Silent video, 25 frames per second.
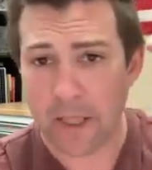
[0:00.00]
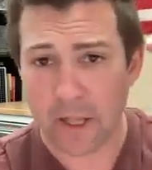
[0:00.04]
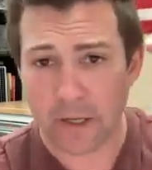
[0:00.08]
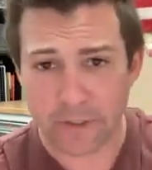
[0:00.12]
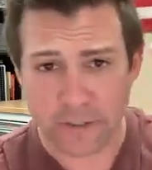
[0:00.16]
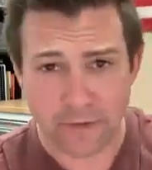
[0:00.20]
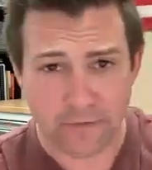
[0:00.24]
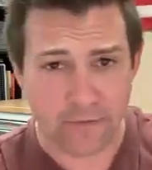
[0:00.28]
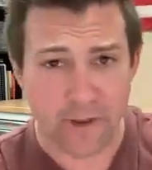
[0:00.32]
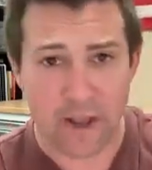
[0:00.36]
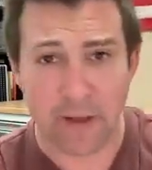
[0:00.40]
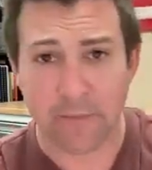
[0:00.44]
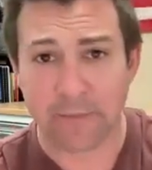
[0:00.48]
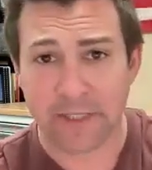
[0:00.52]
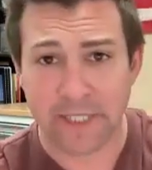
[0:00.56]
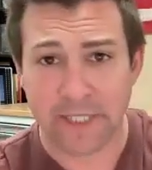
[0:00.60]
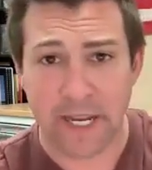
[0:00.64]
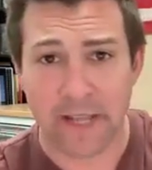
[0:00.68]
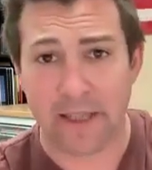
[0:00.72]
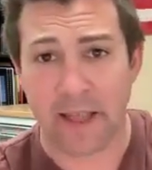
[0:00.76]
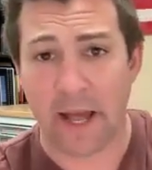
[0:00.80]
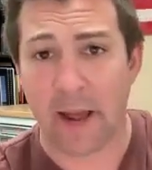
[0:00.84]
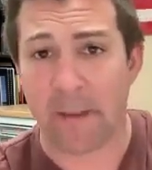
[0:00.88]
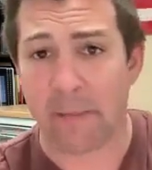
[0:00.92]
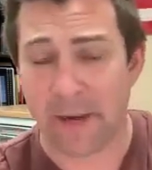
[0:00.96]
So if I'm
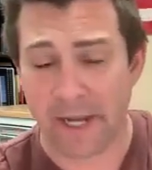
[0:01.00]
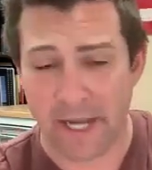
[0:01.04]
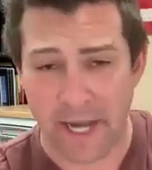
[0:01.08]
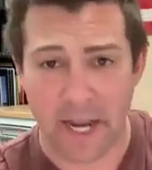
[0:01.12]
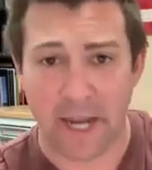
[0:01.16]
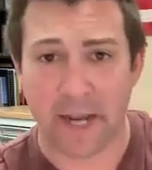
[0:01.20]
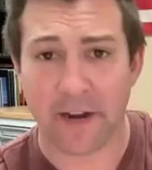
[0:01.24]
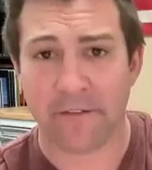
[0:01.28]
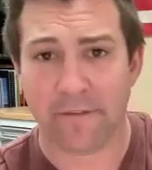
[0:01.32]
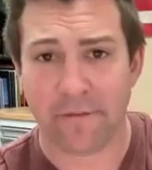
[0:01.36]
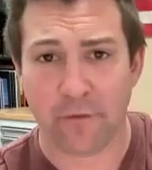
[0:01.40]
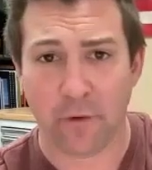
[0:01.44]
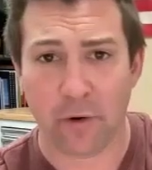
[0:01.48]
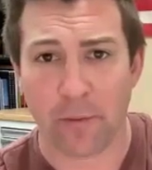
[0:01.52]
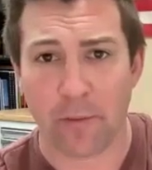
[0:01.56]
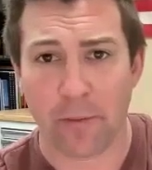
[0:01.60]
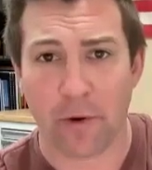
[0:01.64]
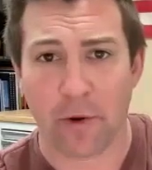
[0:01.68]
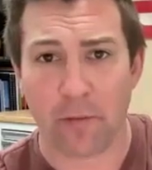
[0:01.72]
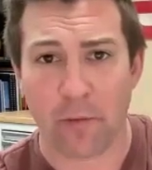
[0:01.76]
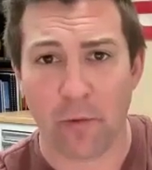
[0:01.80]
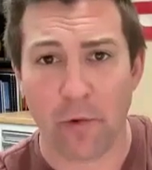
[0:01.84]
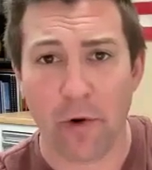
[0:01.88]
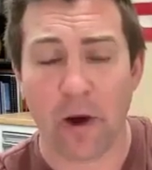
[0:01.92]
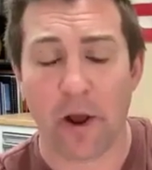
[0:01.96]
saying that I'm a negative
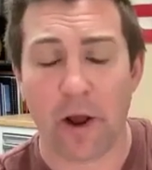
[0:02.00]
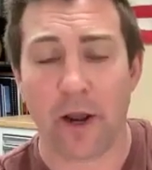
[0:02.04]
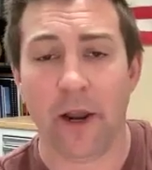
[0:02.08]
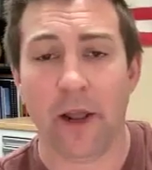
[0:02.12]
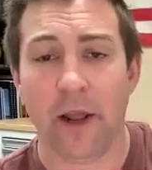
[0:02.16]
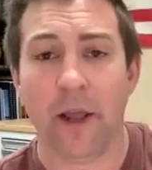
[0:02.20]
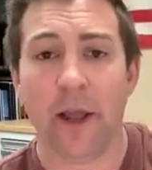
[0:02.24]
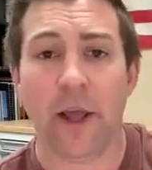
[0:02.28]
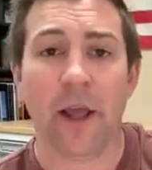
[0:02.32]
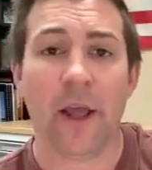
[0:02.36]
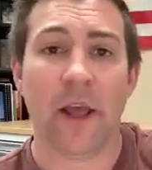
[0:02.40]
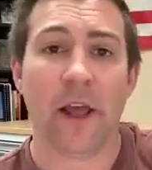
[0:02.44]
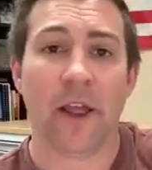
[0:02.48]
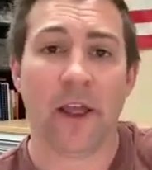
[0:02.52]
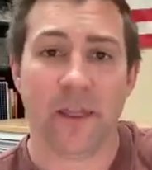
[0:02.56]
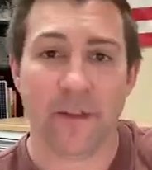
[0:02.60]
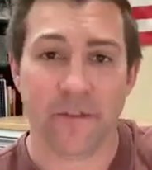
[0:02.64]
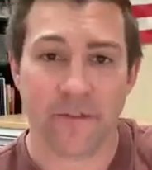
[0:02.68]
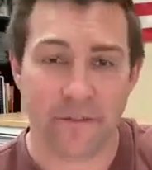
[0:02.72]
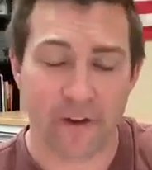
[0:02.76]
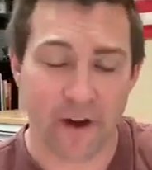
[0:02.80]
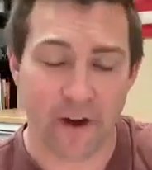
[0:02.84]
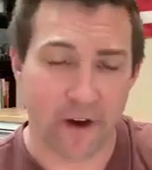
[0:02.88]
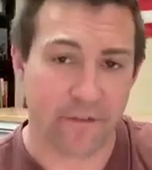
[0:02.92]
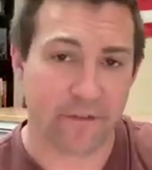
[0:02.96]
4.1, the
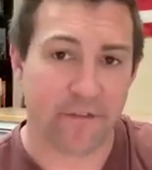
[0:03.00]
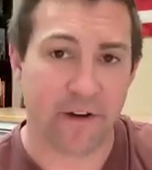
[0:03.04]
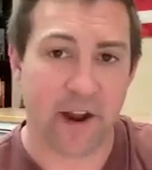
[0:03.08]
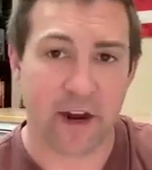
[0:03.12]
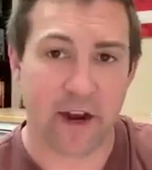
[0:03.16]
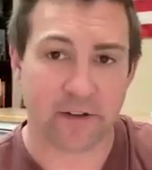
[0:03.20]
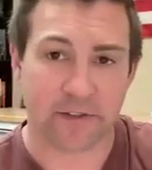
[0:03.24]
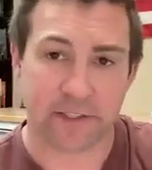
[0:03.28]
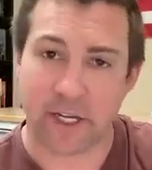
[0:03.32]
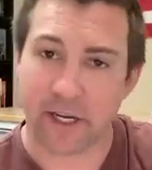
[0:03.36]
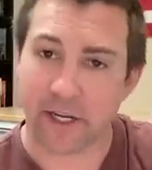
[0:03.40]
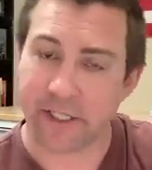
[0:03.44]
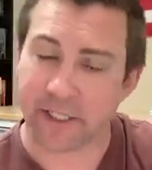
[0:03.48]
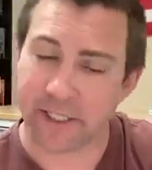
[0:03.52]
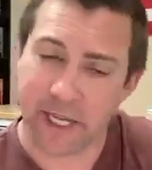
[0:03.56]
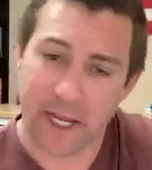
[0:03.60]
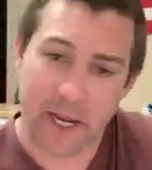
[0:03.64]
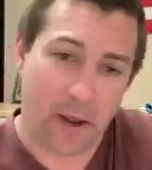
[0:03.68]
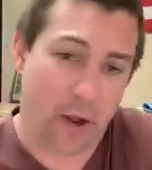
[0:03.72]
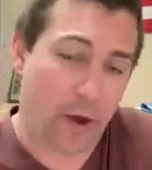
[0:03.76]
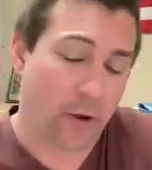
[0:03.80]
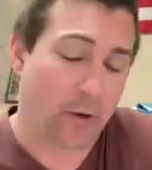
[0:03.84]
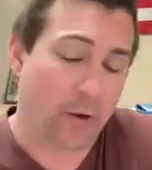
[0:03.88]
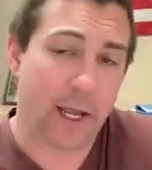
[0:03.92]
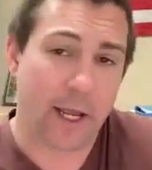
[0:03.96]
verifier is going to
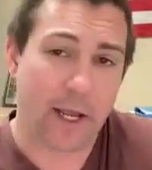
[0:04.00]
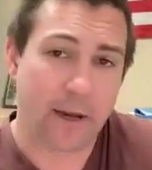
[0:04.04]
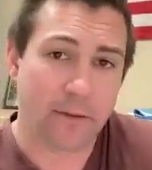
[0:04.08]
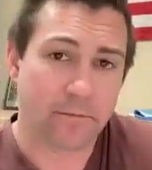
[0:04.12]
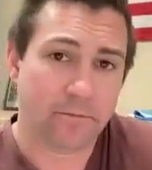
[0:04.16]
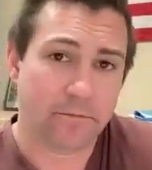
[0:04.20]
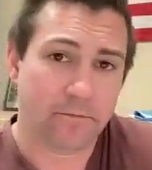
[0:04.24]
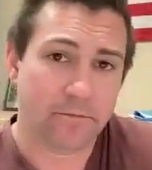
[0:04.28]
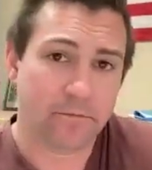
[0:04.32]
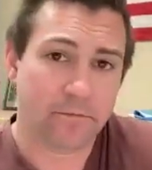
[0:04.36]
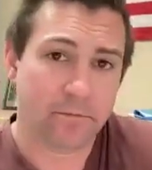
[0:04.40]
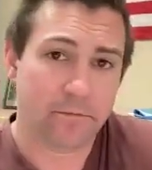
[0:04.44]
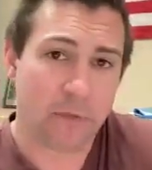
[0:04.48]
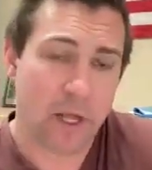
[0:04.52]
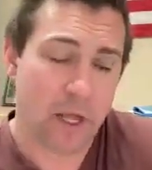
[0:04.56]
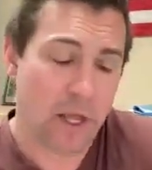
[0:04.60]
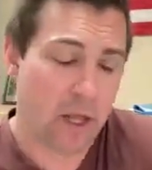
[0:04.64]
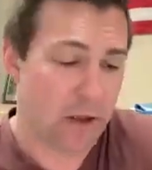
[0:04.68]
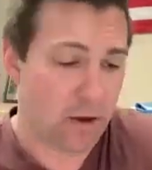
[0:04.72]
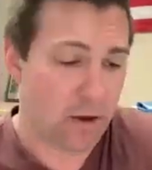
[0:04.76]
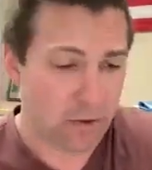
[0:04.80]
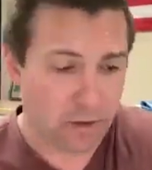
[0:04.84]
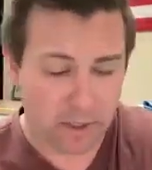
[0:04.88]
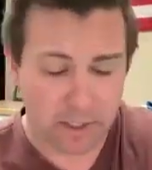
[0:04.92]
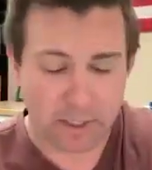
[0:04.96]
say, okay,
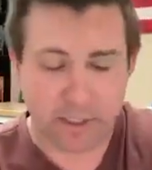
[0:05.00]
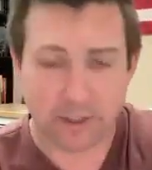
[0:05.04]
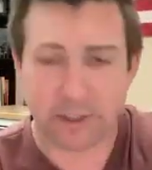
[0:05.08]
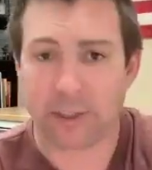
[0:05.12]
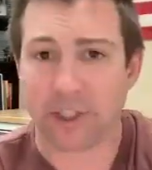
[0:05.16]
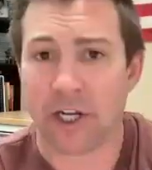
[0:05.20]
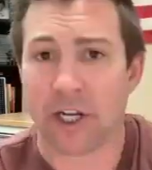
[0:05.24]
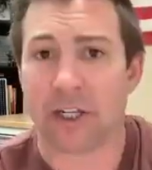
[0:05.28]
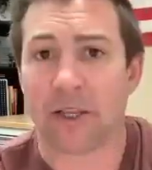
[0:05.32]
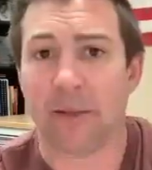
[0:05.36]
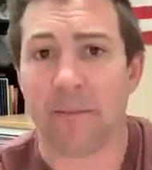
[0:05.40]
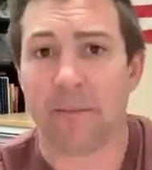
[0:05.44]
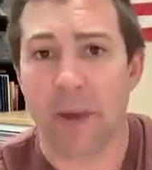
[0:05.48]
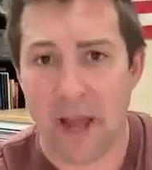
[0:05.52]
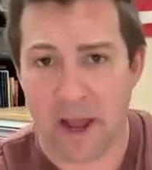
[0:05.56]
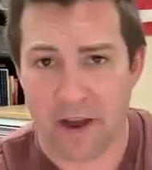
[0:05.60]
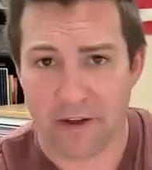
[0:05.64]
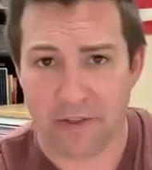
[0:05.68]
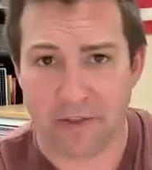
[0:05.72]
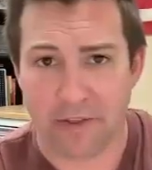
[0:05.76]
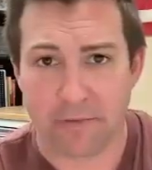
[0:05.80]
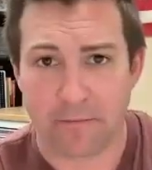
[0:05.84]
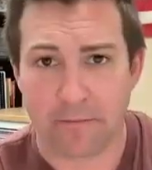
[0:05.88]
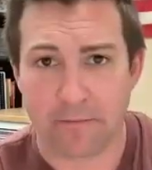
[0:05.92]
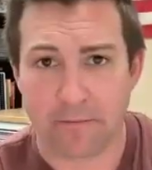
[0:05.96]
let's check the
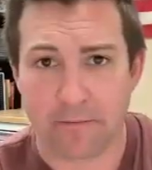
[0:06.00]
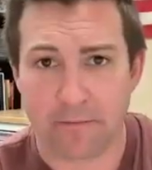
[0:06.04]
math.